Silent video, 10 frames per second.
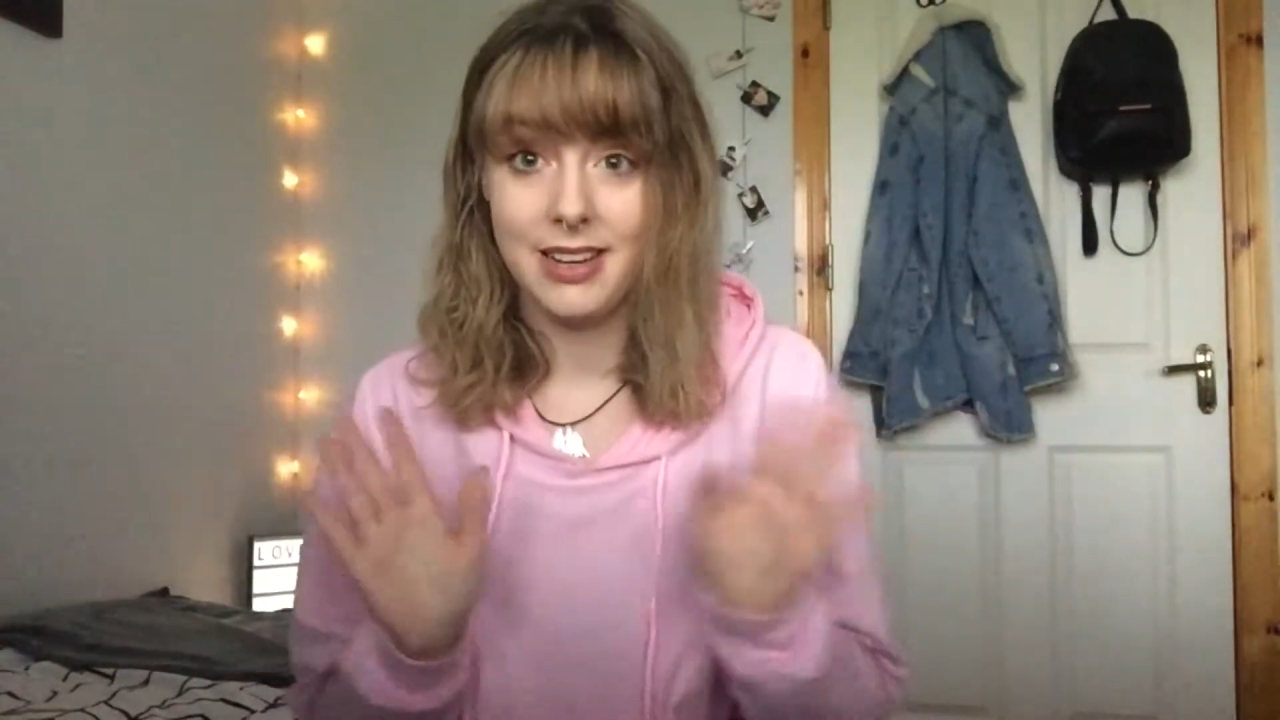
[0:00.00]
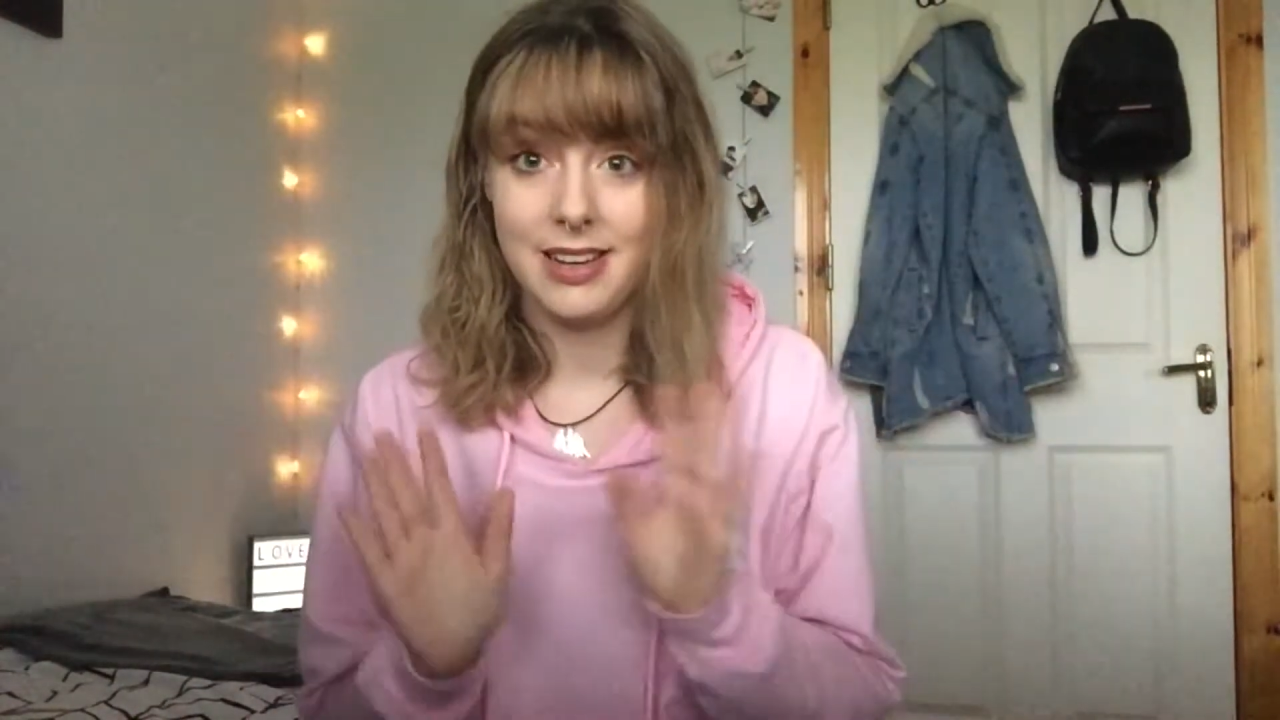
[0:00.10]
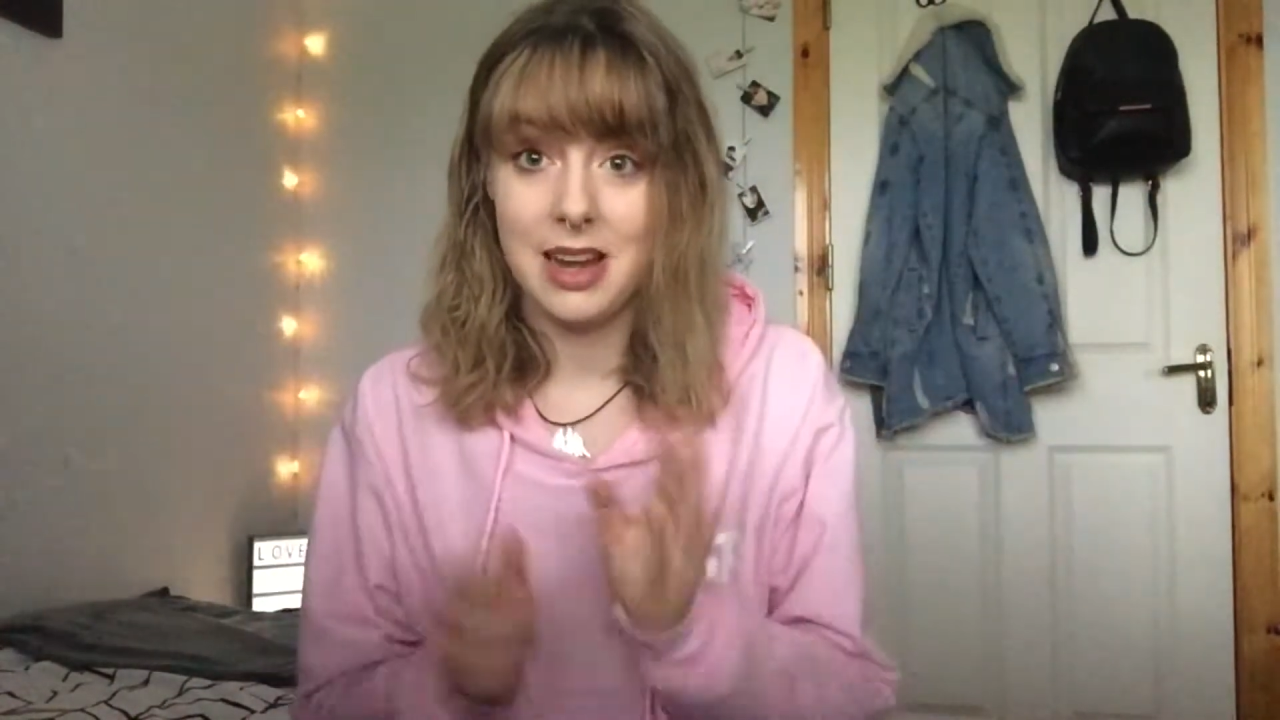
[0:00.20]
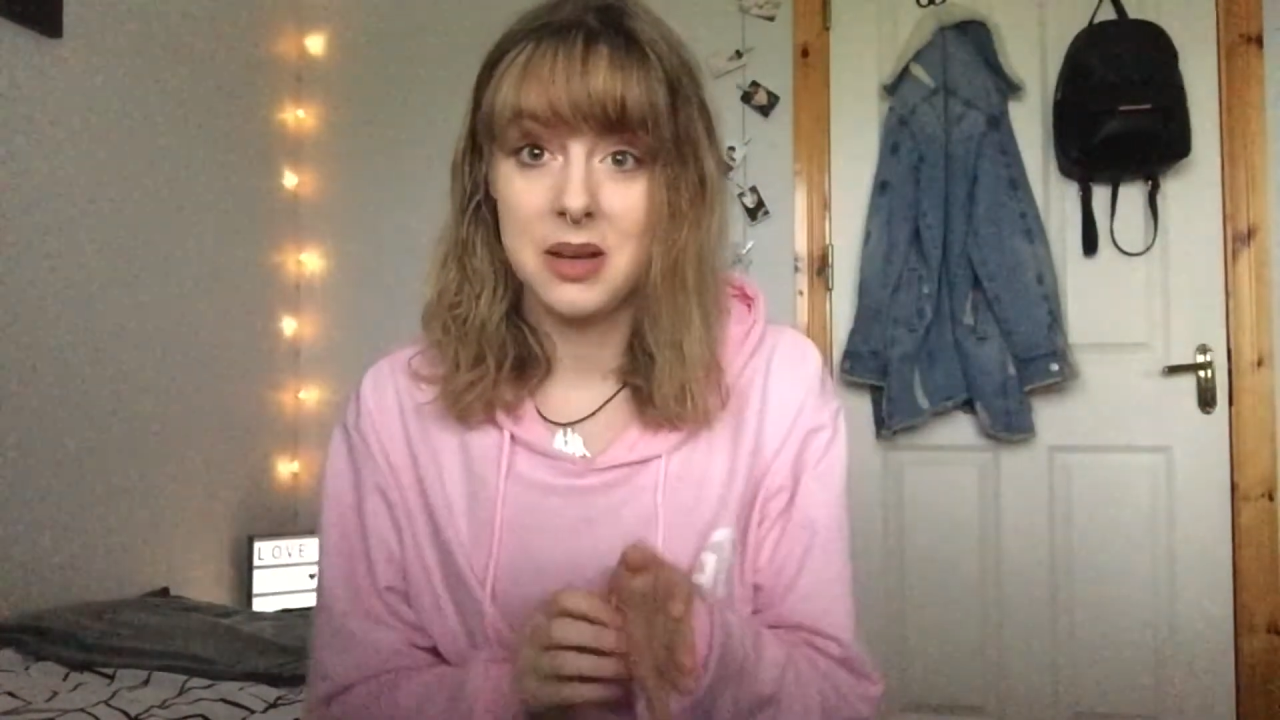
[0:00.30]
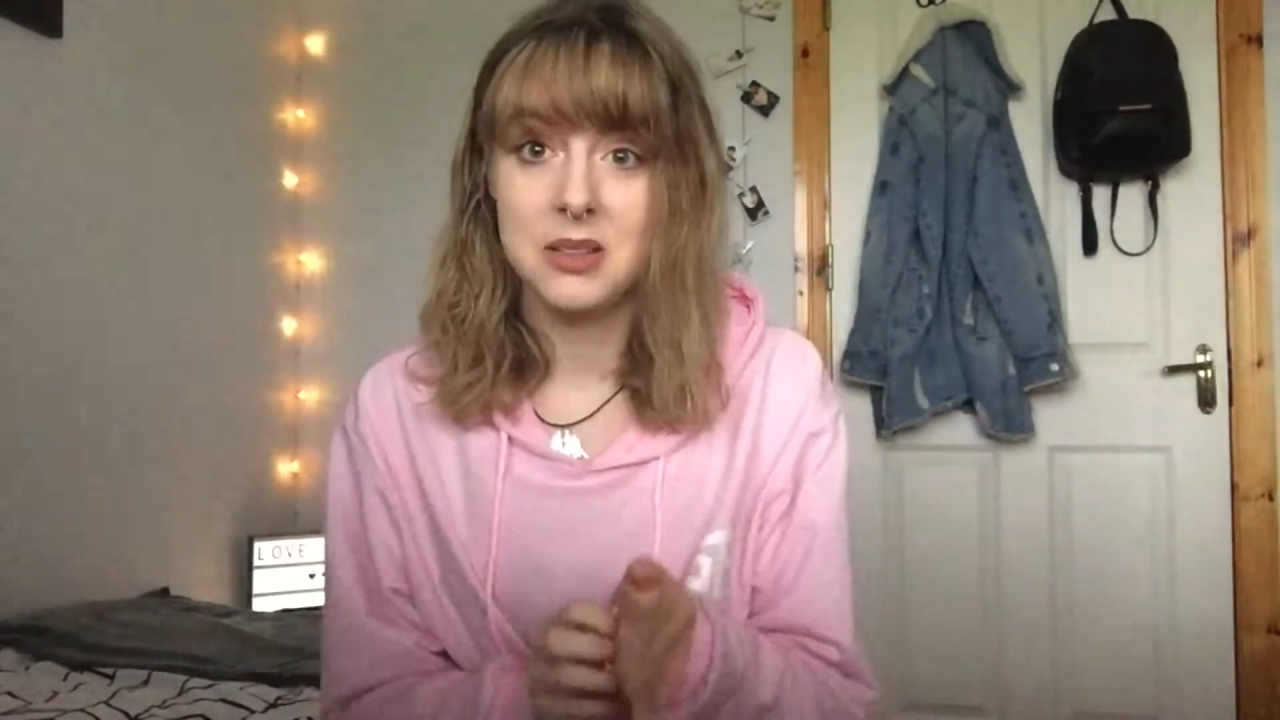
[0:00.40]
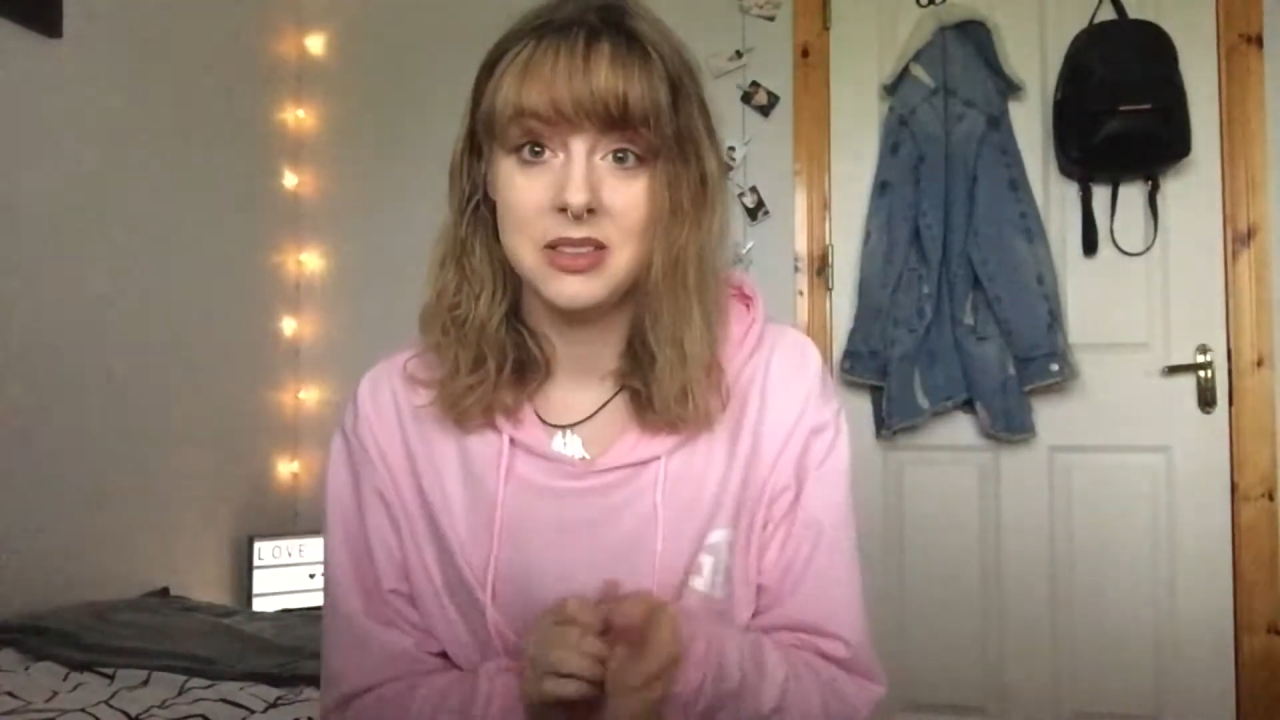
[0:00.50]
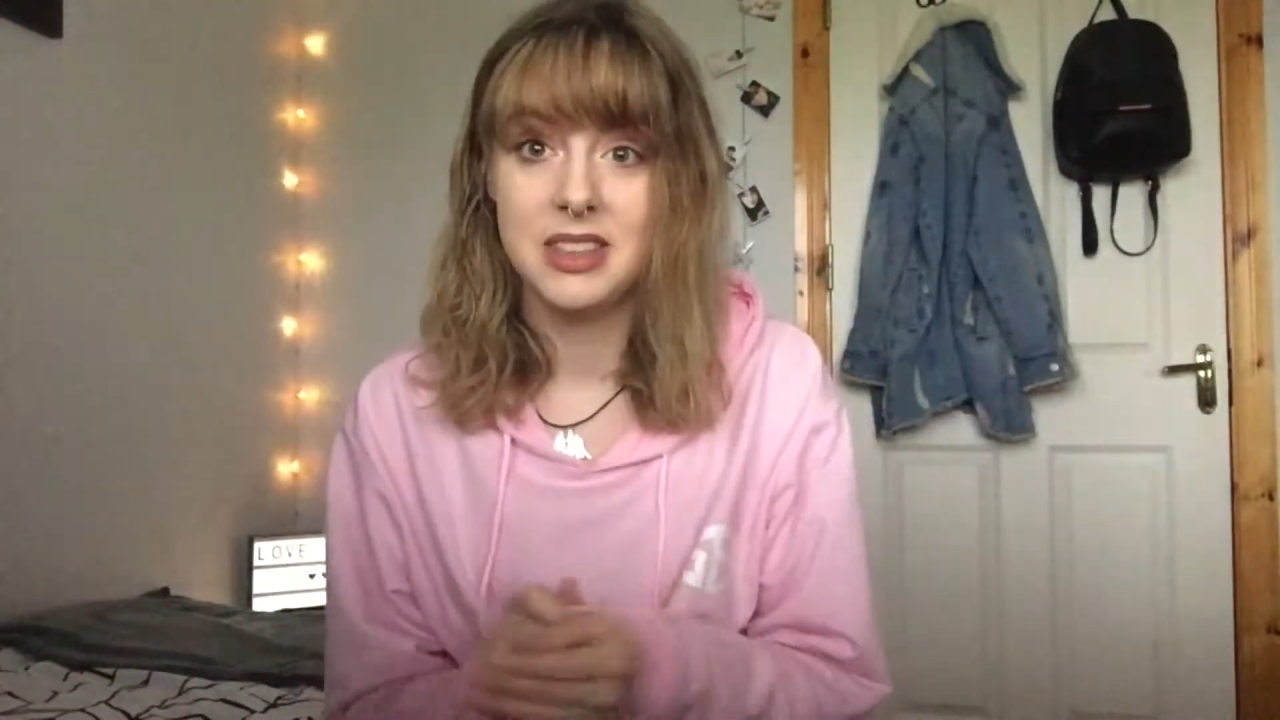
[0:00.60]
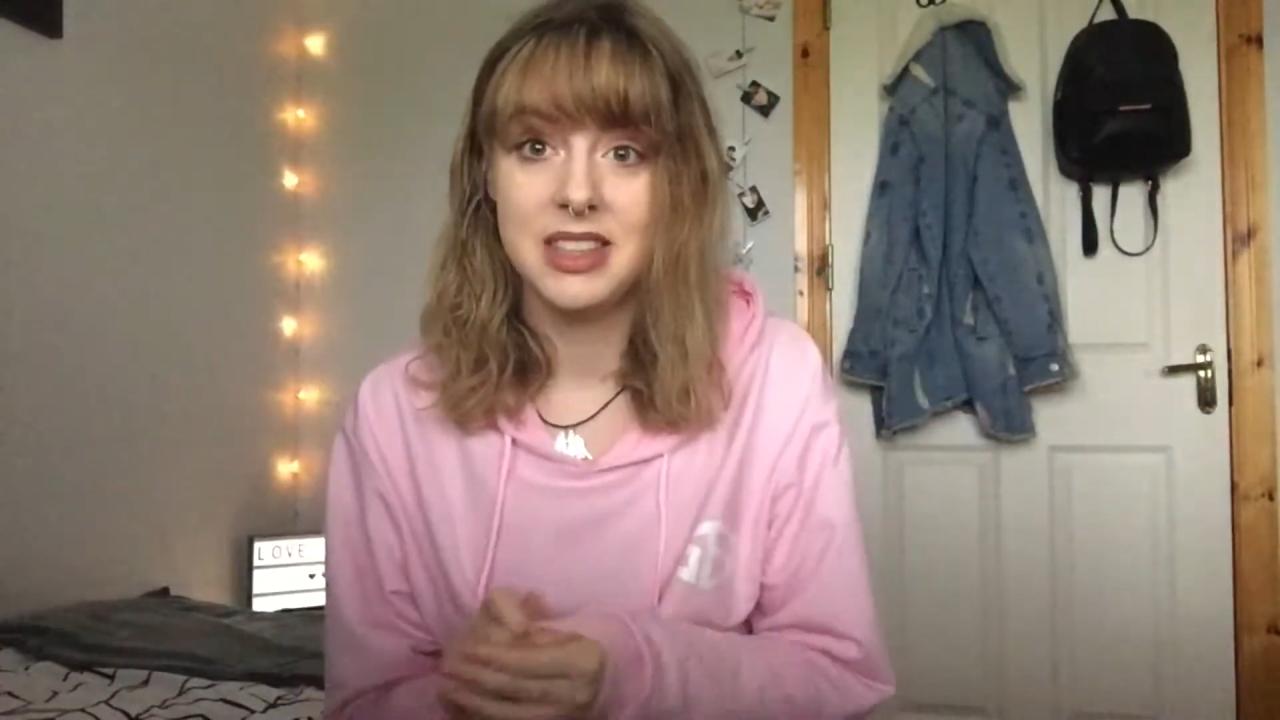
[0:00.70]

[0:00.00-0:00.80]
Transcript: yellow,